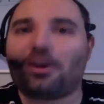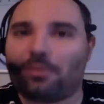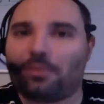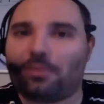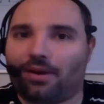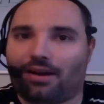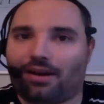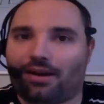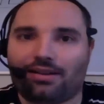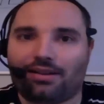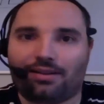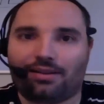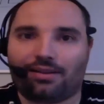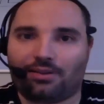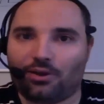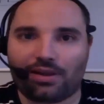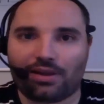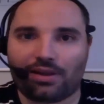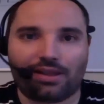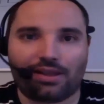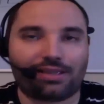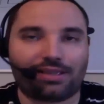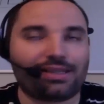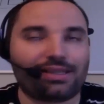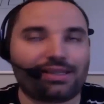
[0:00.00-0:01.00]
doing this, this
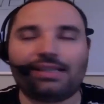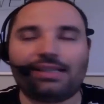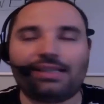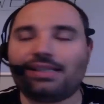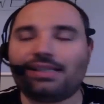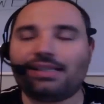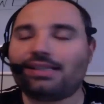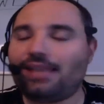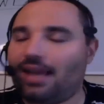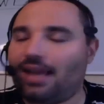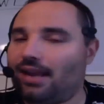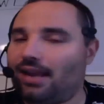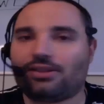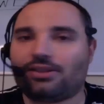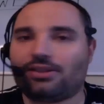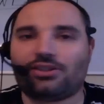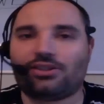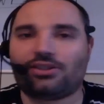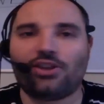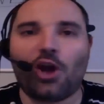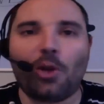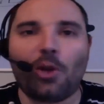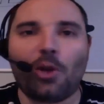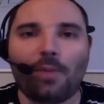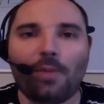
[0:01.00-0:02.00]
is it. There's no better
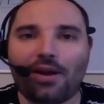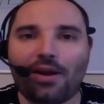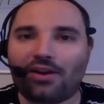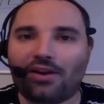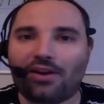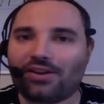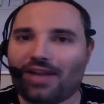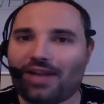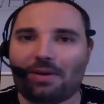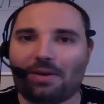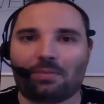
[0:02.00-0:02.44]
time to buy it.